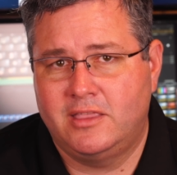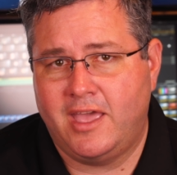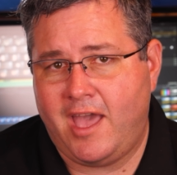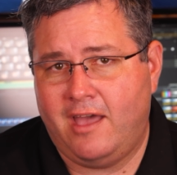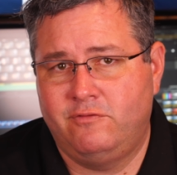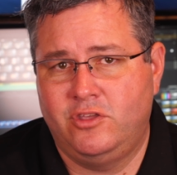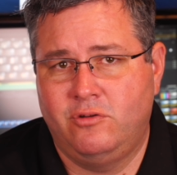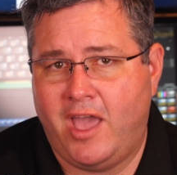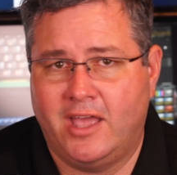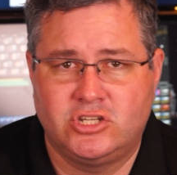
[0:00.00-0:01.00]
They have
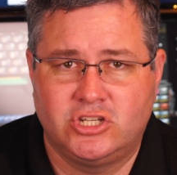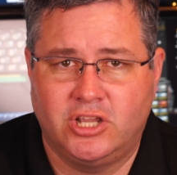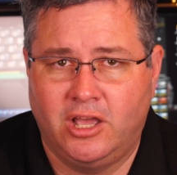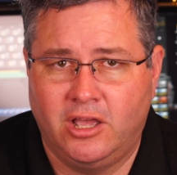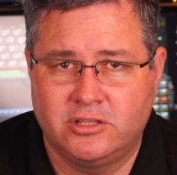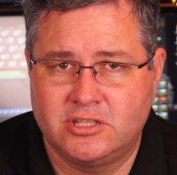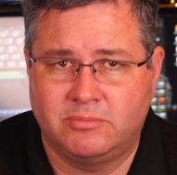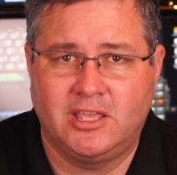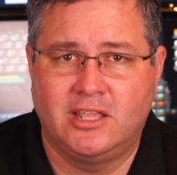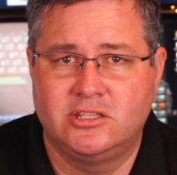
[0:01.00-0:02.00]
you etch
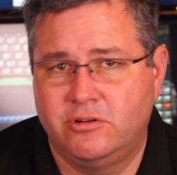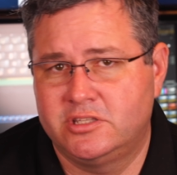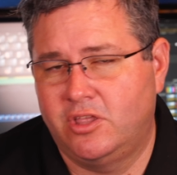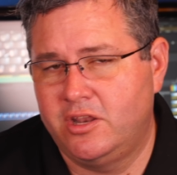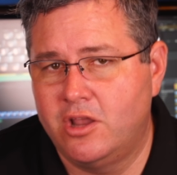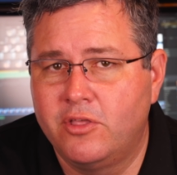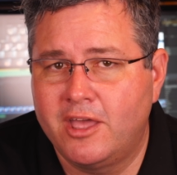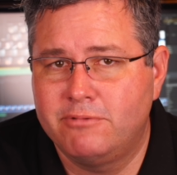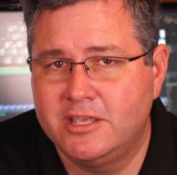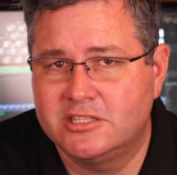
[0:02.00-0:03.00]
something into it so they know
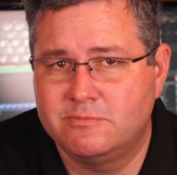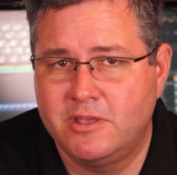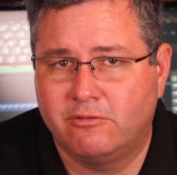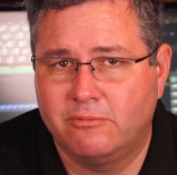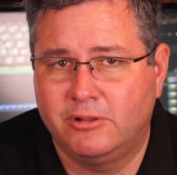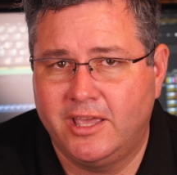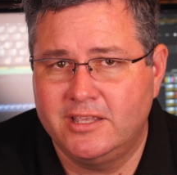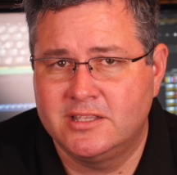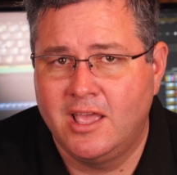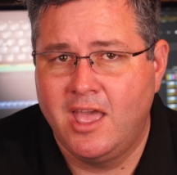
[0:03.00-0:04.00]
that piece is being
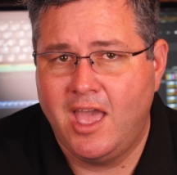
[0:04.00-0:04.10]
replaced.